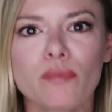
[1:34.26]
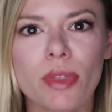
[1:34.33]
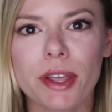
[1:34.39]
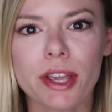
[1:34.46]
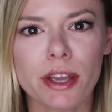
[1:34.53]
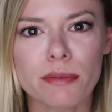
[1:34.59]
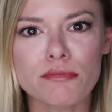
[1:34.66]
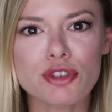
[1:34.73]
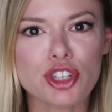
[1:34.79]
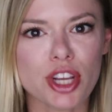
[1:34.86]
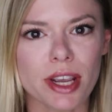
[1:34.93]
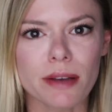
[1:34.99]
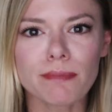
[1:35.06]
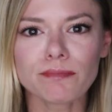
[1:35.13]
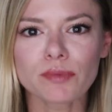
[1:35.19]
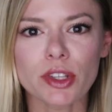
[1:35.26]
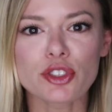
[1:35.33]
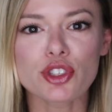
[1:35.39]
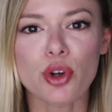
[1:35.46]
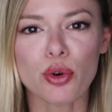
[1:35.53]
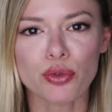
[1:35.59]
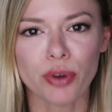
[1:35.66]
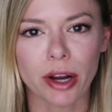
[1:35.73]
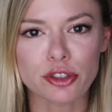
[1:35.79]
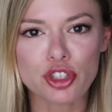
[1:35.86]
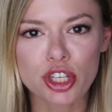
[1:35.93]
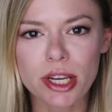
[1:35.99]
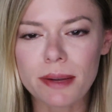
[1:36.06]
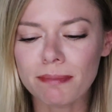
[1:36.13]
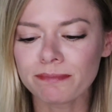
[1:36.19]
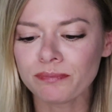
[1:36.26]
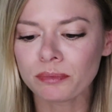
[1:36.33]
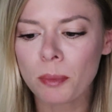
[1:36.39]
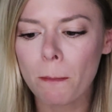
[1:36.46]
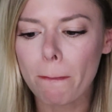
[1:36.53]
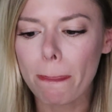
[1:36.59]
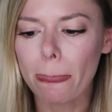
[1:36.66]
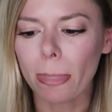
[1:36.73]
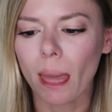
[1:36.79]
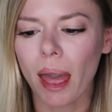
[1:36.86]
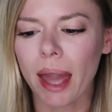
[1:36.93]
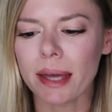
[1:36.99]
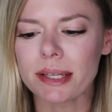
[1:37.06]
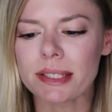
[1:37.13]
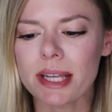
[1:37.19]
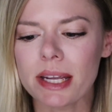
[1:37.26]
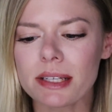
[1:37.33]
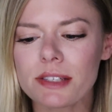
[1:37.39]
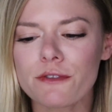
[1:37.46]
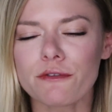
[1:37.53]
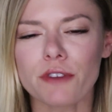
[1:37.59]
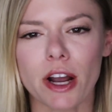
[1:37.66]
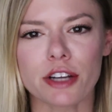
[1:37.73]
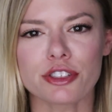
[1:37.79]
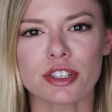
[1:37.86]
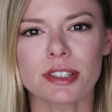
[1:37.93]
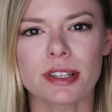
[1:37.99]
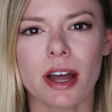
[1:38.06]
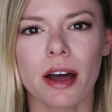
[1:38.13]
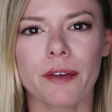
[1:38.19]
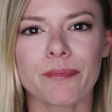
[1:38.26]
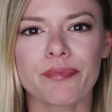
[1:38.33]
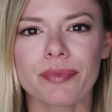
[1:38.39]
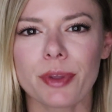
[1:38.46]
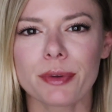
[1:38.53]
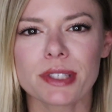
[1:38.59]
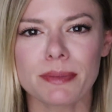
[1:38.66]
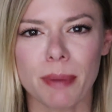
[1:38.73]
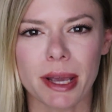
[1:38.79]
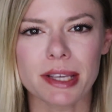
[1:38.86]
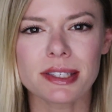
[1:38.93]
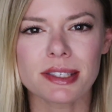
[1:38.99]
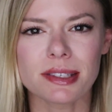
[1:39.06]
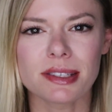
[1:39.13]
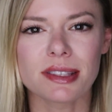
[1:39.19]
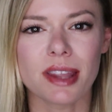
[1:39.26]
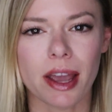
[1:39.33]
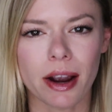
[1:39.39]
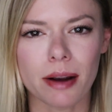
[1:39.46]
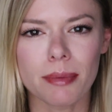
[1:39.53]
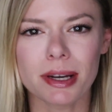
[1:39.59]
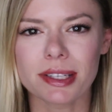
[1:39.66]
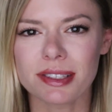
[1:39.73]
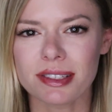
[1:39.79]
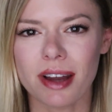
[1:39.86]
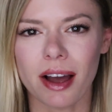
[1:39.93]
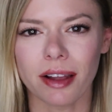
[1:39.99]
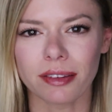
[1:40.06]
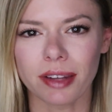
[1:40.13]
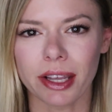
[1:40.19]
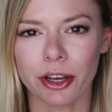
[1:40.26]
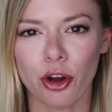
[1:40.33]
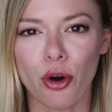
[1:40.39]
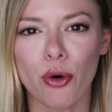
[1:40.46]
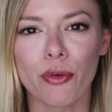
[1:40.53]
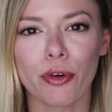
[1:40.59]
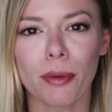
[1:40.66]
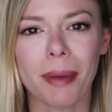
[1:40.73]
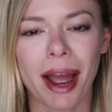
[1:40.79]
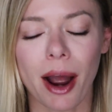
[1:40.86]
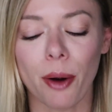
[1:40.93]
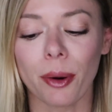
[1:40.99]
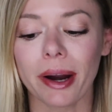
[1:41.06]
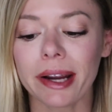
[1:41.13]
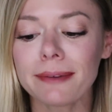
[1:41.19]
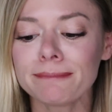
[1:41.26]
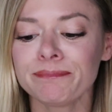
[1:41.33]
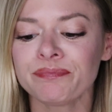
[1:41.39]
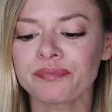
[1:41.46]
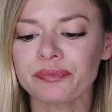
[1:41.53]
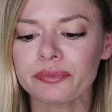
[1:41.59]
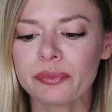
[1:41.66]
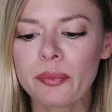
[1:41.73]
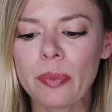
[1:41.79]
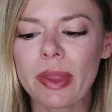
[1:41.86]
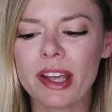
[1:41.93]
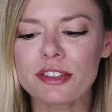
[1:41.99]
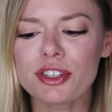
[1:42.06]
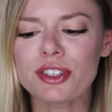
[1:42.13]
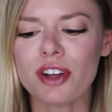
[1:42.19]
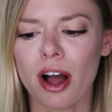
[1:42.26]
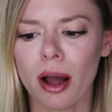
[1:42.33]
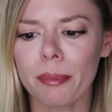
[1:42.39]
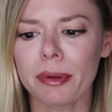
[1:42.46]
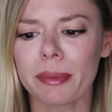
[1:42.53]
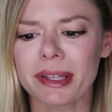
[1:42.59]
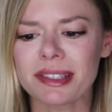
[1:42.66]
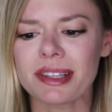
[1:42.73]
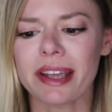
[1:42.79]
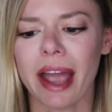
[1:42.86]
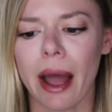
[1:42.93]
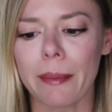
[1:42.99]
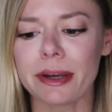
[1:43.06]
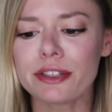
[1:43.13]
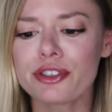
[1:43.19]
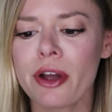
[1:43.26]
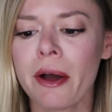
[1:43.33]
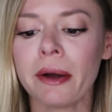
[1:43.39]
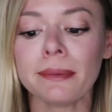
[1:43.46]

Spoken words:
The kimchi is so crunchy and it tastes fresh. It's not, the spice is there, but it's not like overpowering. It just complements the cabbage.